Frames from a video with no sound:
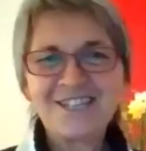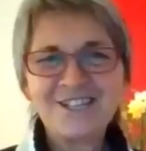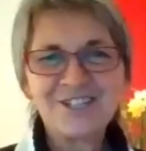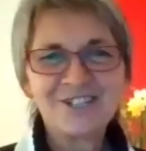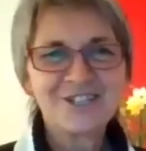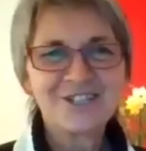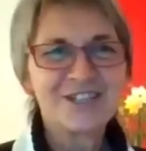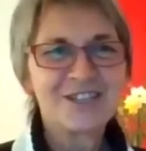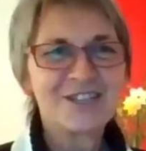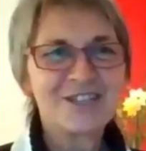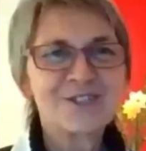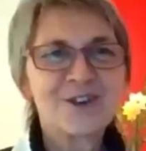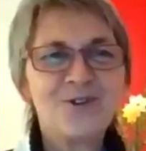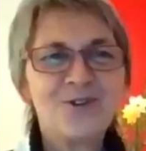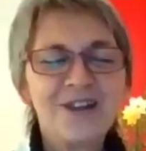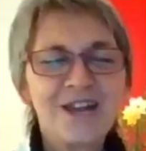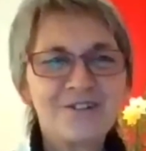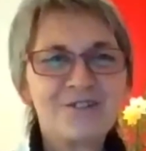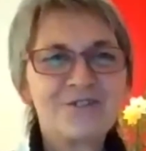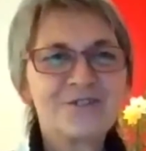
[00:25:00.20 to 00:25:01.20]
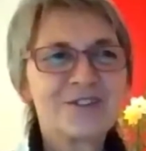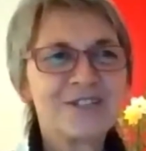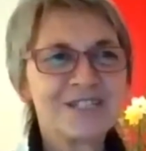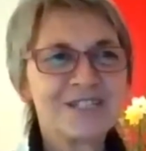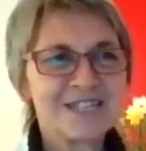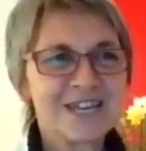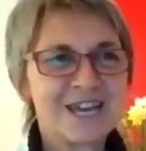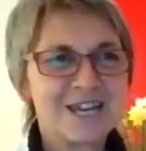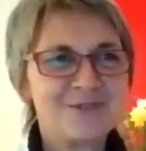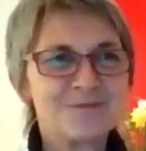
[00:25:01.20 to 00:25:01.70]
teaching, this whole area of
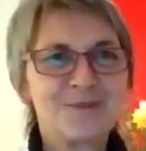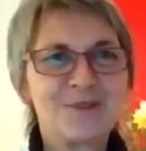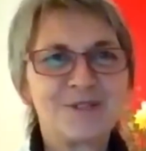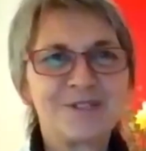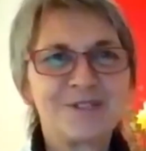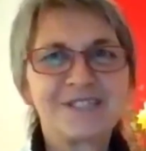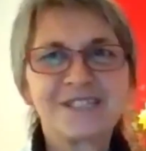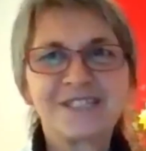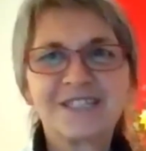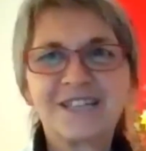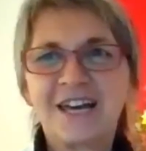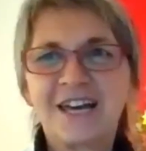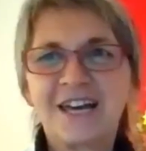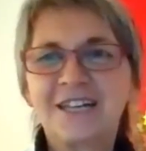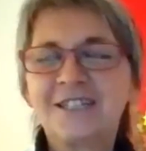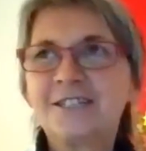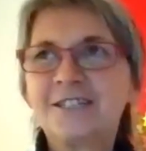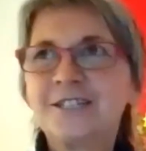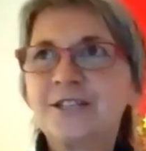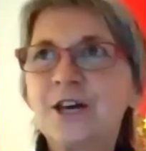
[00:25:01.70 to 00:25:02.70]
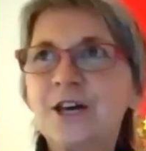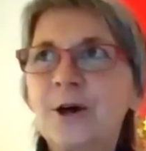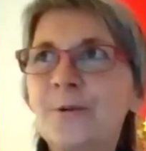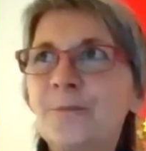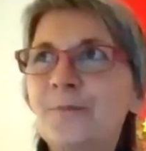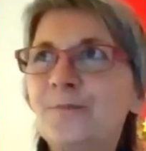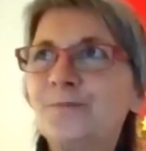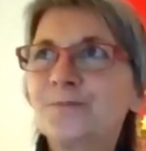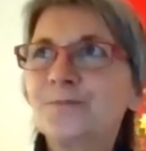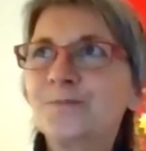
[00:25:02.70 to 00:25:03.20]
contentment.
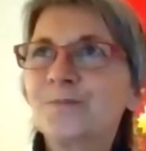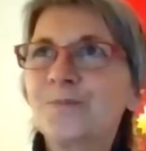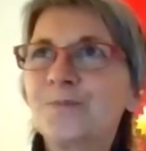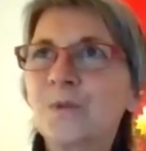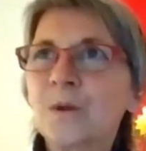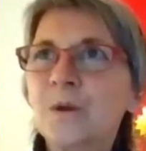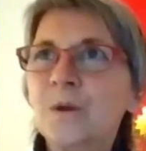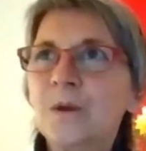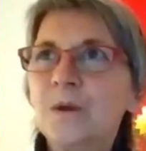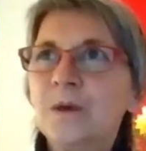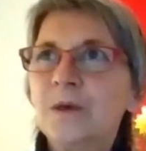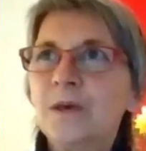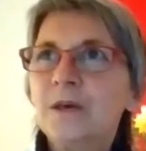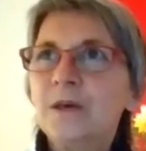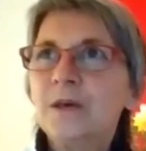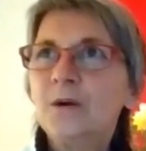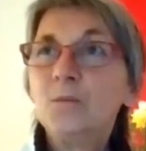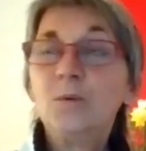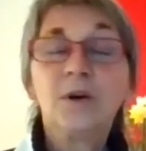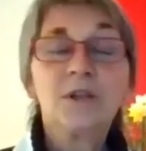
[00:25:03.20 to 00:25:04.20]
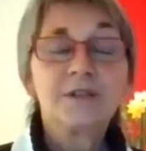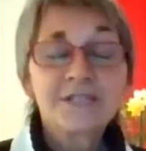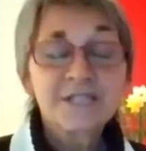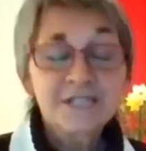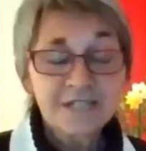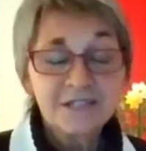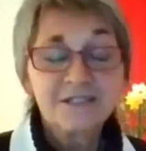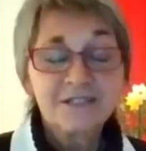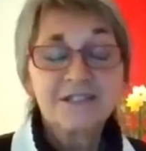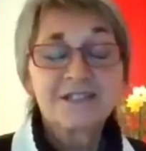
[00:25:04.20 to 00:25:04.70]
And well, the
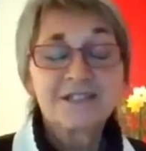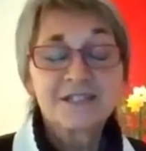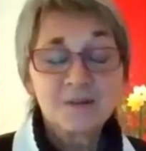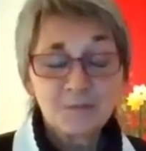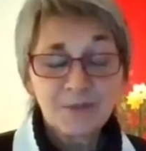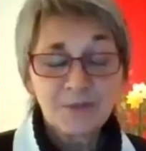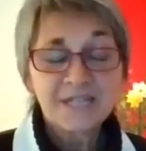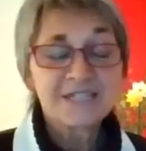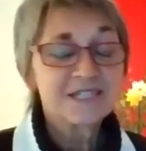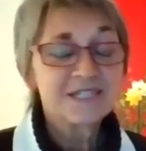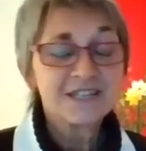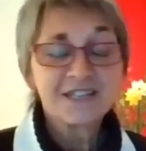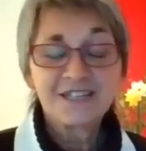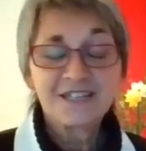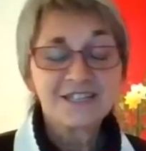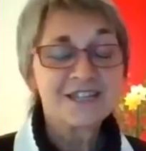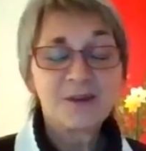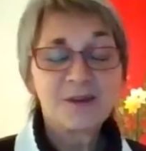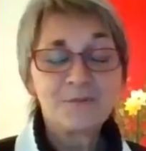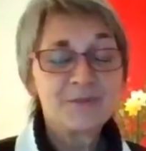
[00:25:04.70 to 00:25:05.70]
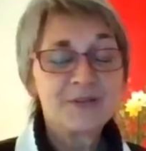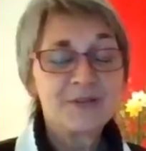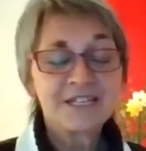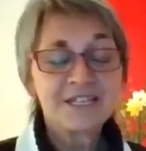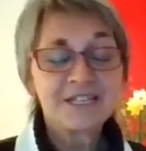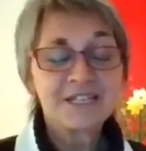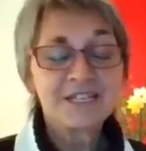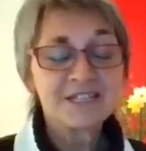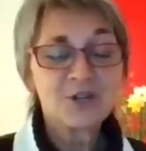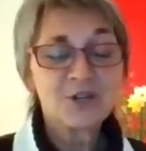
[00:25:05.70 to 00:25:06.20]
stillness, simplicity, and contentment.
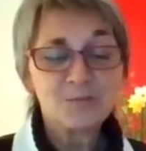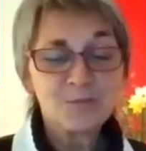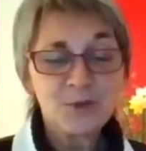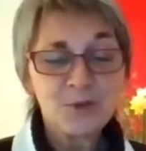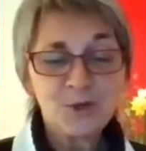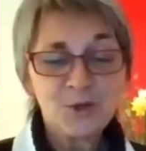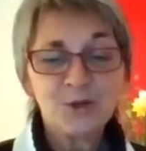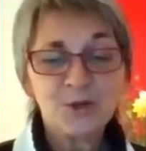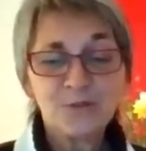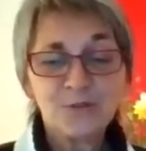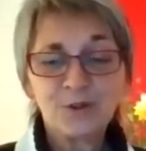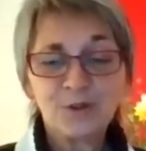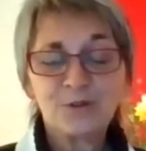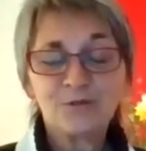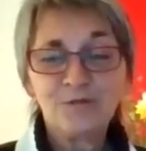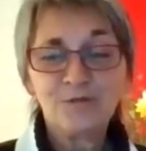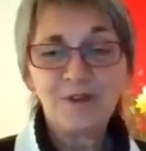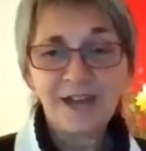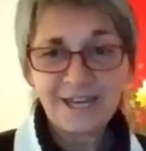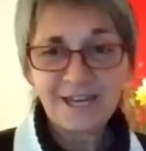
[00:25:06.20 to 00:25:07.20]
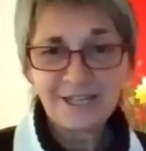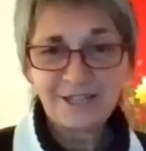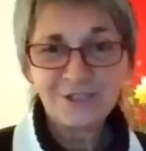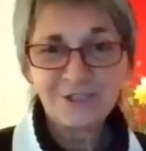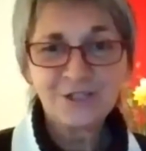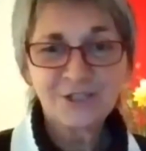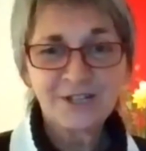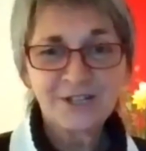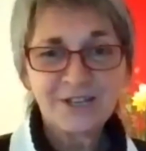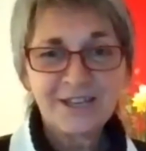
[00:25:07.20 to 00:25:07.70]
It's such a beautiful
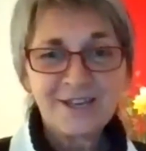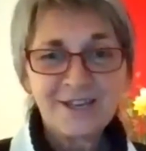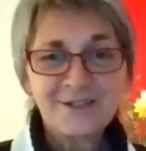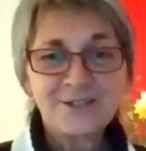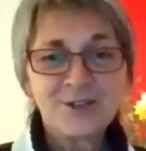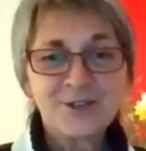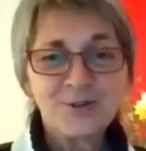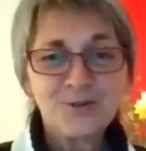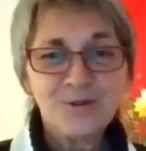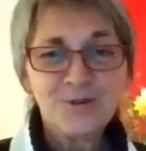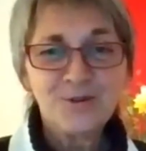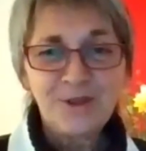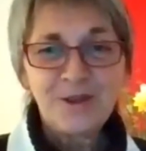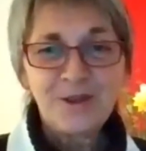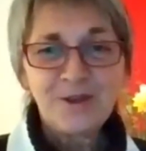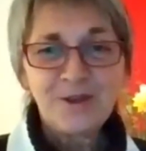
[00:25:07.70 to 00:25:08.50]
range. So